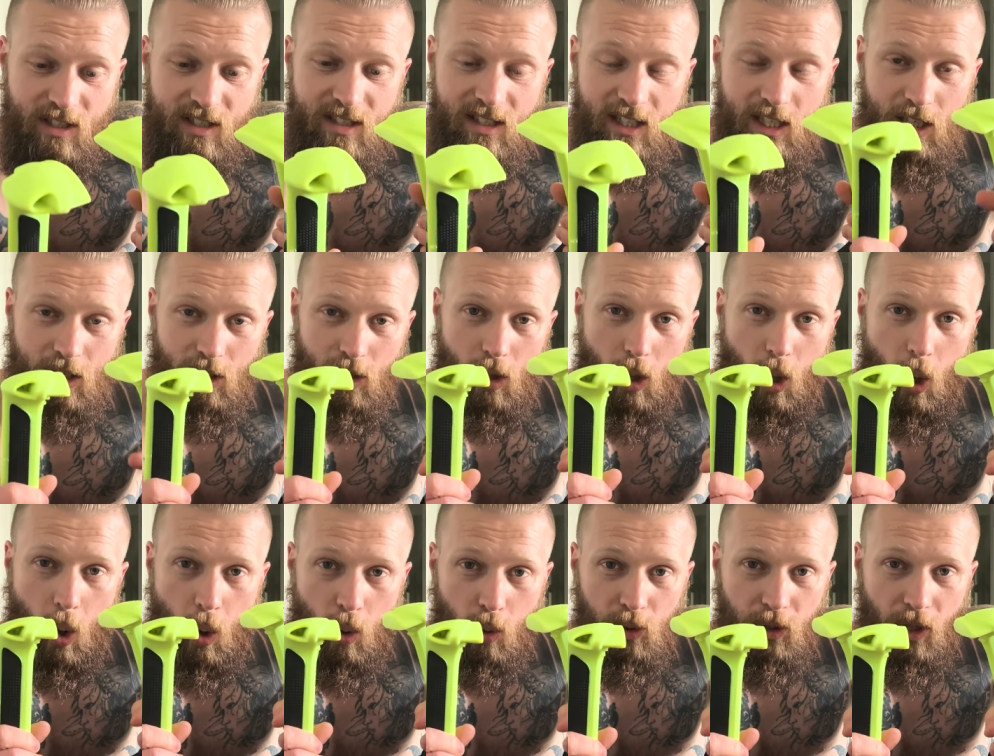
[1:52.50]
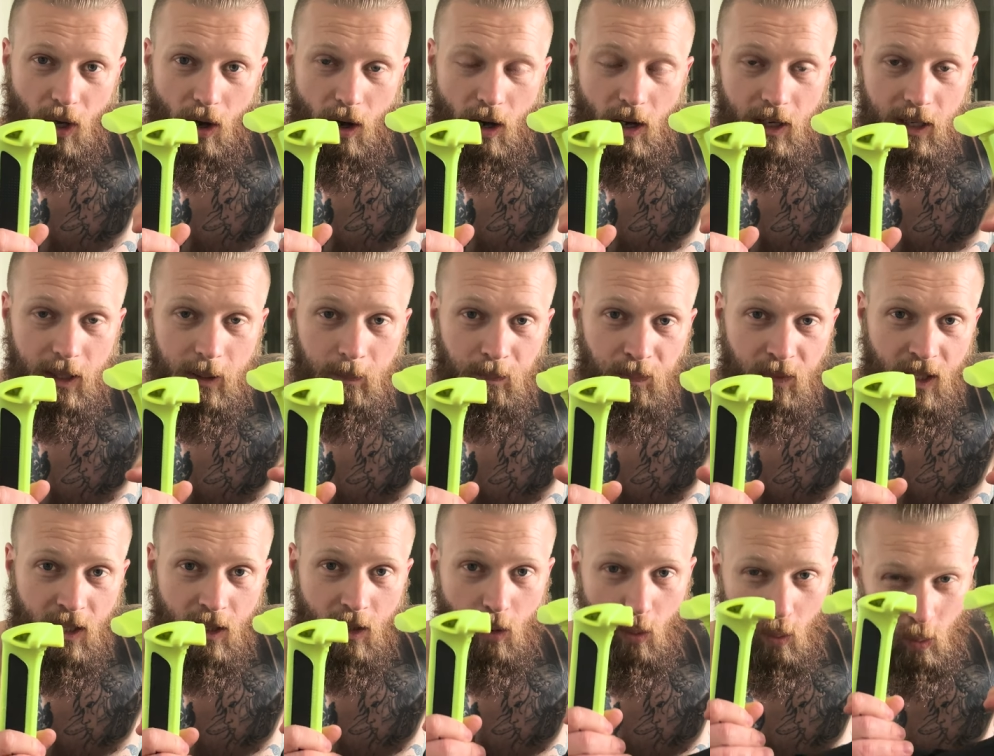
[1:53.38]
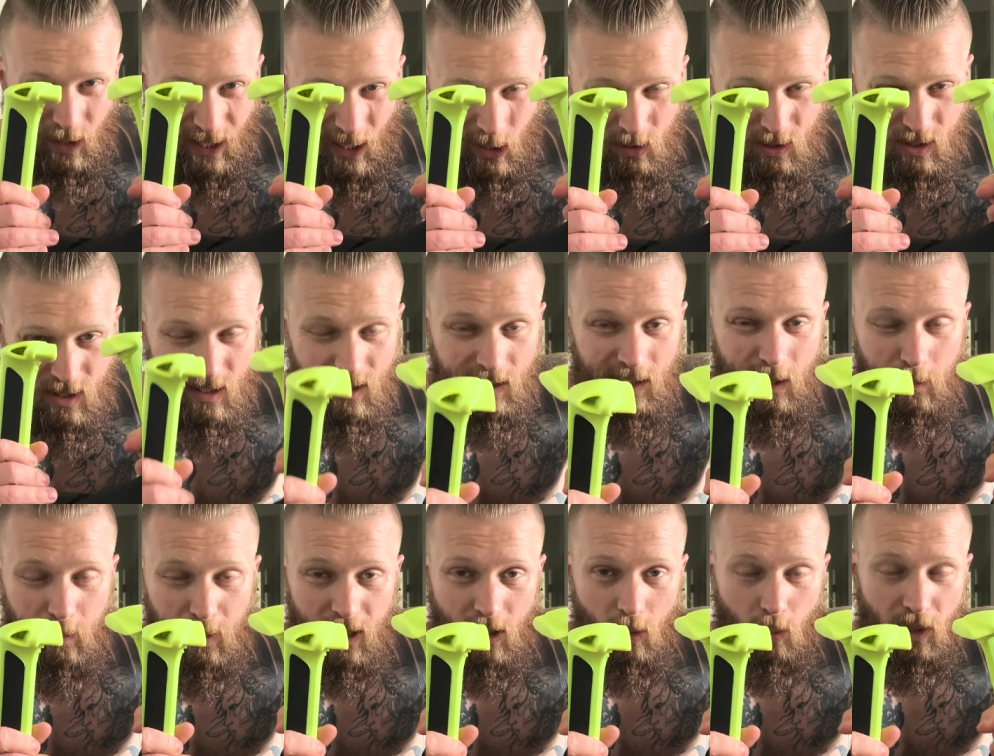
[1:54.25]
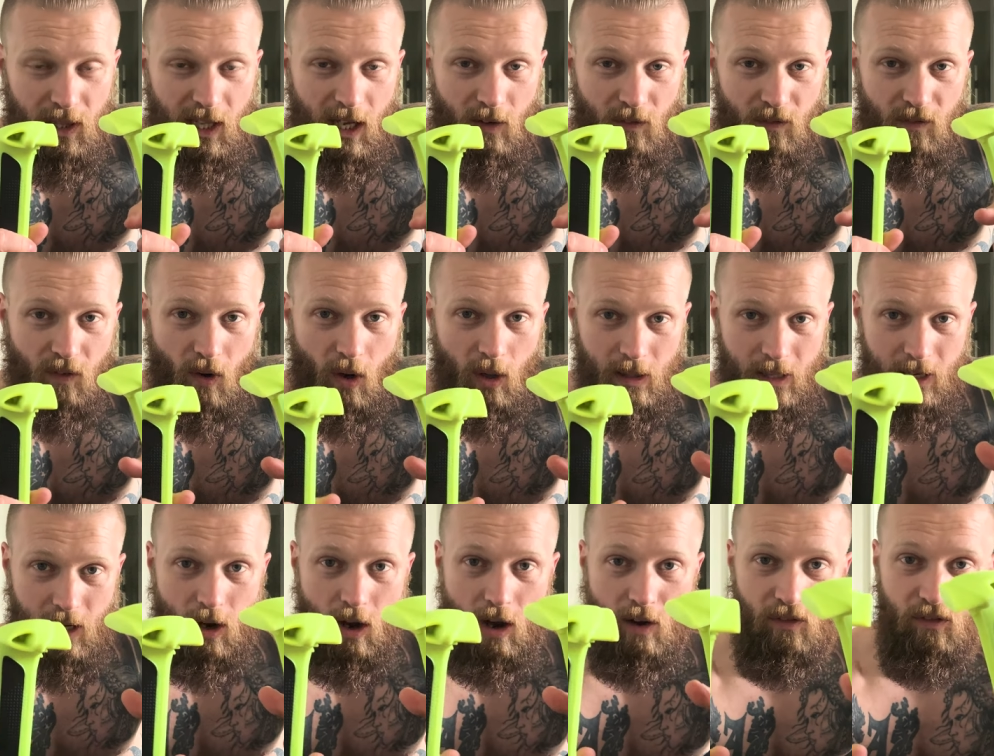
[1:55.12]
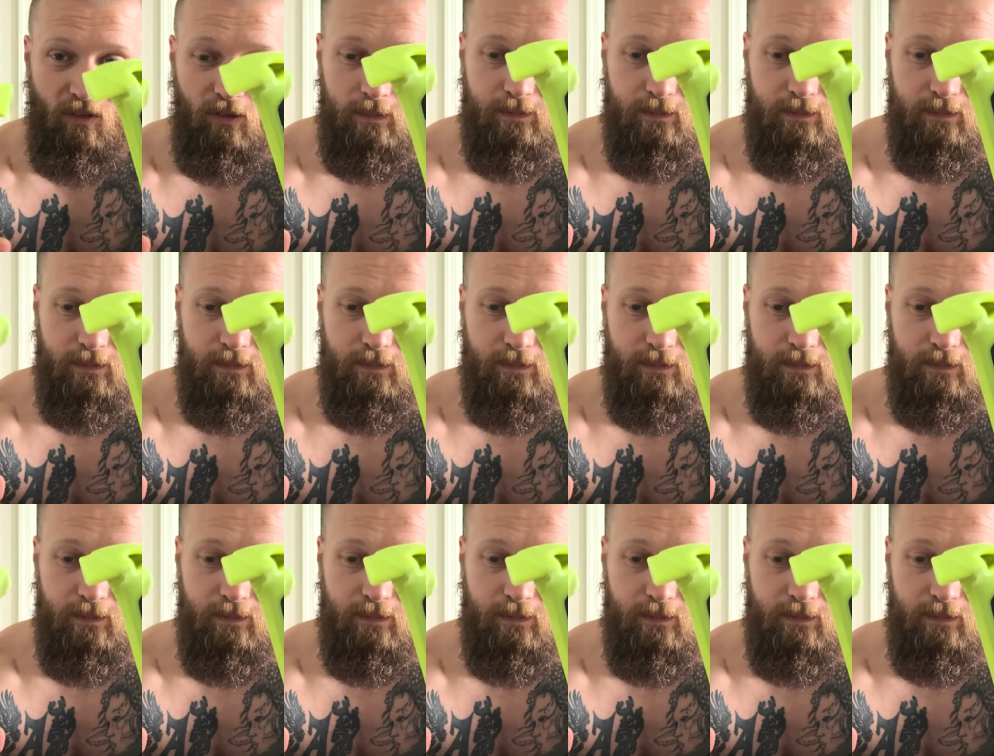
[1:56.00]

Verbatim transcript: still hold on without slipping, without falling off.